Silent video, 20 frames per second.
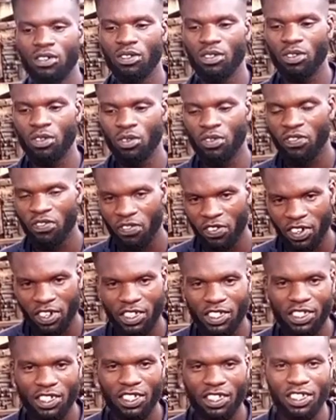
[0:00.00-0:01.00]
will
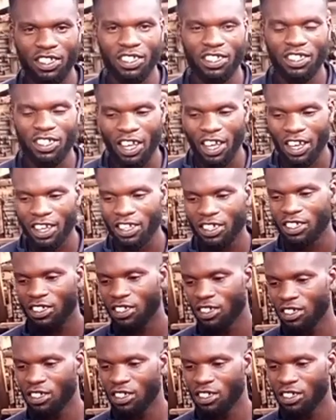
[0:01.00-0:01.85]
finish inside